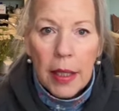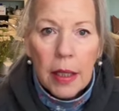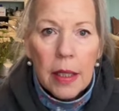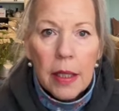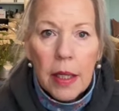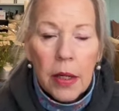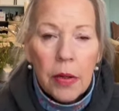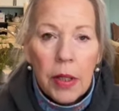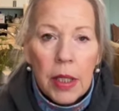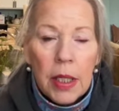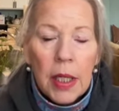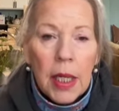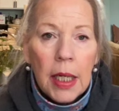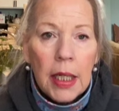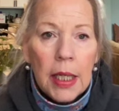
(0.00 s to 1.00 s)
because they're in
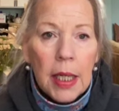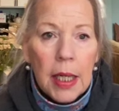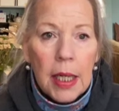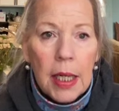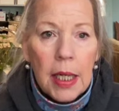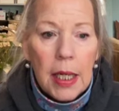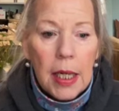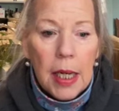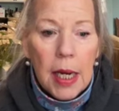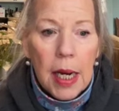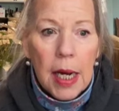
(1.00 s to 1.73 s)
Tennessee.